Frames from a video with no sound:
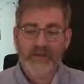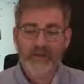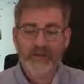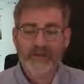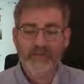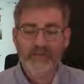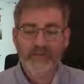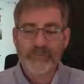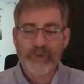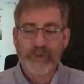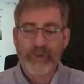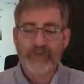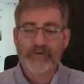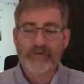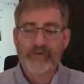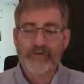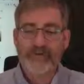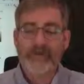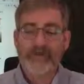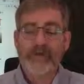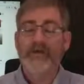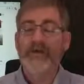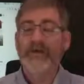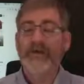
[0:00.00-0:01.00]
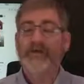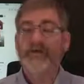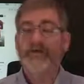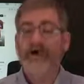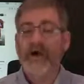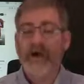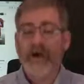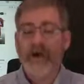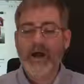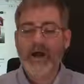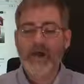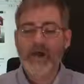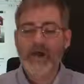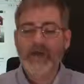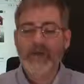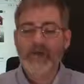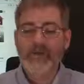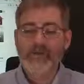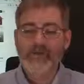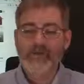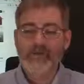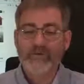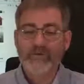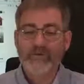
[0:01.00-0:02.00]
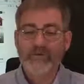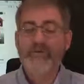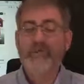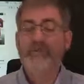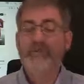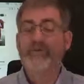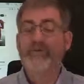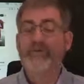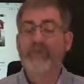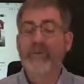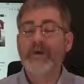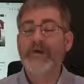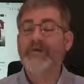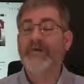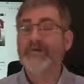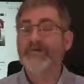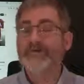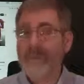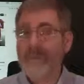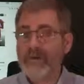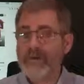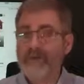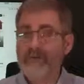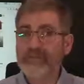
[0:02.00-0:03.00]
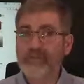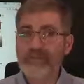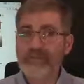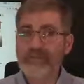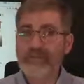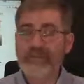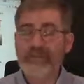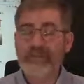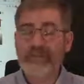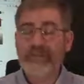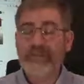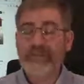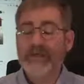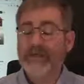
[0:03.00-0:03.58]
responded with missiles.